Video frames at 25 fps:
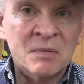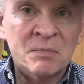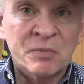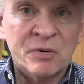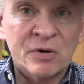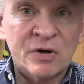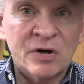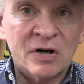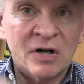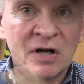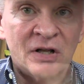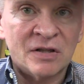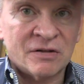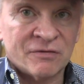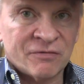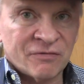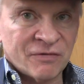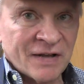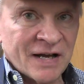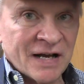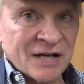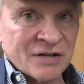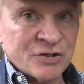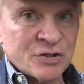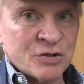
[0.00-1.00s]
put it on the
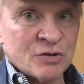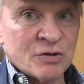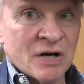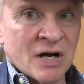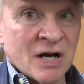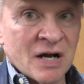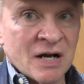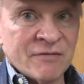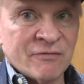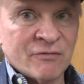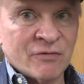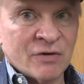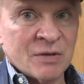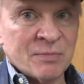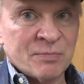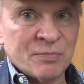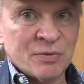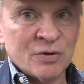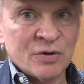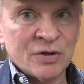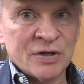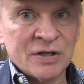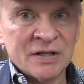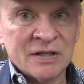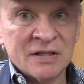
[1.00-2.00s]
flash drive,
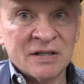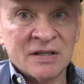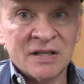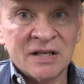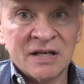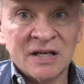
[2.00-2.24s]
rebooted